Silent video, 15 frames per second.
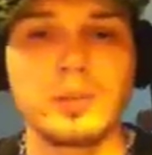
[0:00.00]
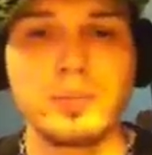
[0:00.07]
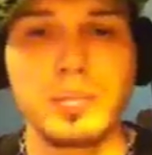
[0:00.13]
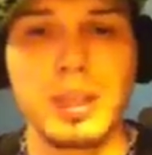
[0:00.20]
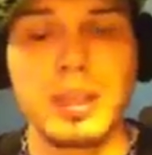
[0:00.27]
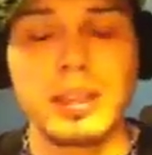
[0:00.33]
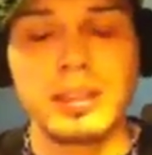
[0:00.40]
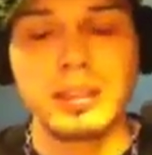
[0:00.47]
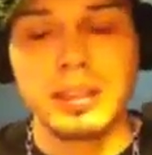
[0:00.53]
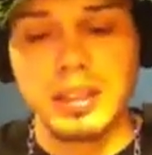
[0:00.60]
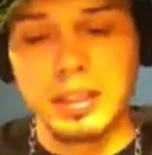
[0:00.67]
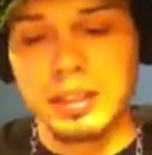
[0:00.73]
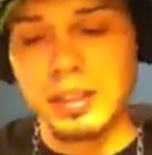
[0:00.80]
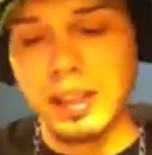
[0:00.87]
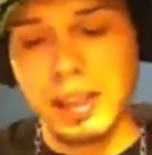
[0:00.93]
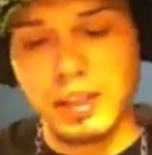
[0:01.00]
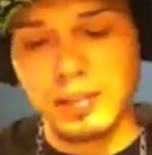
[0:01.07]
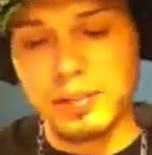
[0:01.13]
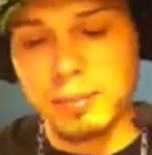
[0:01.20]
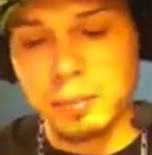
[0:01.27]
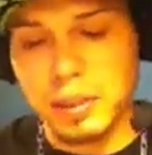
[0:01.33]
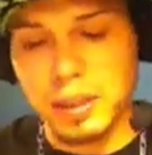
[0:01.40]
but he
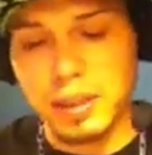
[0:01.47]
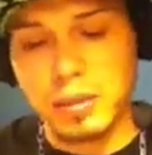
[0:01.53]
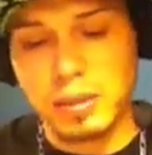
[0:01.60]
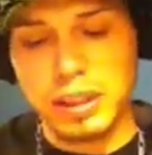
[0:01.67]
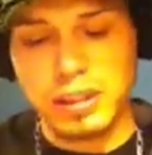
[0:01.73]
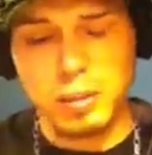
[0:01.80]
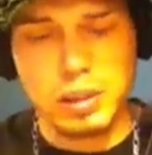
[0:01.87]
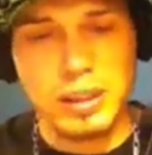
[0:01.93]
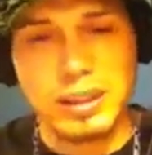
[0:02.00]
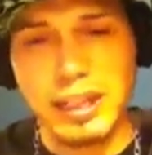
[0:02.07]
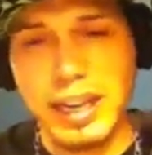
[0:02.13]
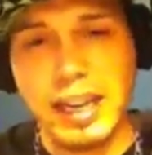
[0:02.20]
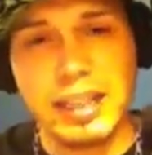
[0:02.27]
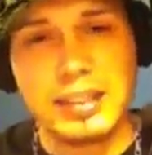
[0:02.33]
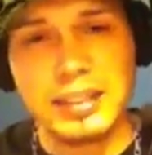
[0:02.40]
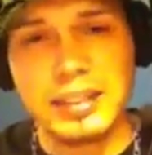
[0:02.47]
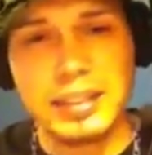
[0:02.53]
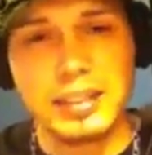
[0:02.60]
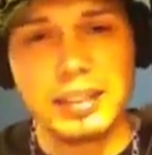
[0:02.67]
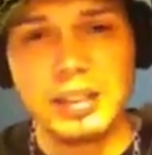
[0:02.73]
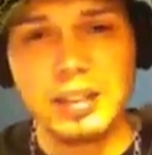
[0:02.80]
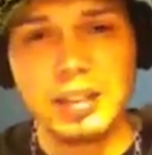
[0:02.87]
left. But it was sad
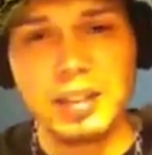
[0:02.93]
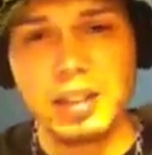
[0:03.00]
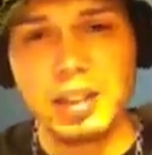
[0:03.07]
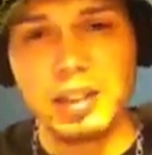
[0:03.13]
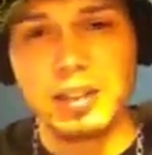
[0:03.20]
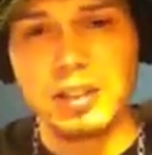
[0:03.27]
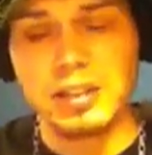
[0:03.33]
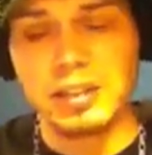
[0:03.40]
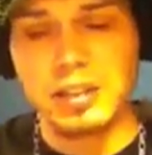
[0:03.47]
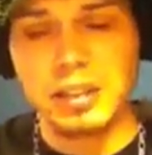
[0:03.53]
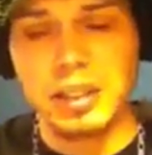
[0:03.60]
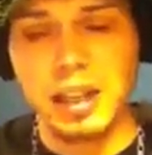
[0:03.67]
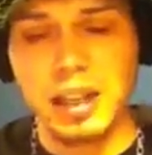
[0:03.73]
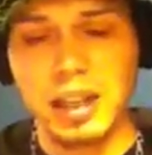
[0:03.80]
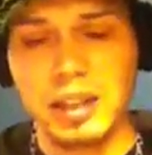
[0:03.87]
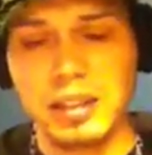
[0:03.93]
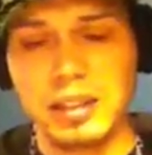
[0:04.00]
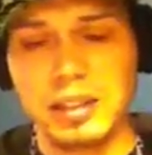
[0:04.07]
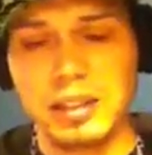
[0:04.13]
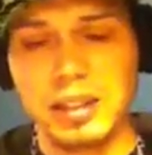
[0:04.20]
seeing such a young guy like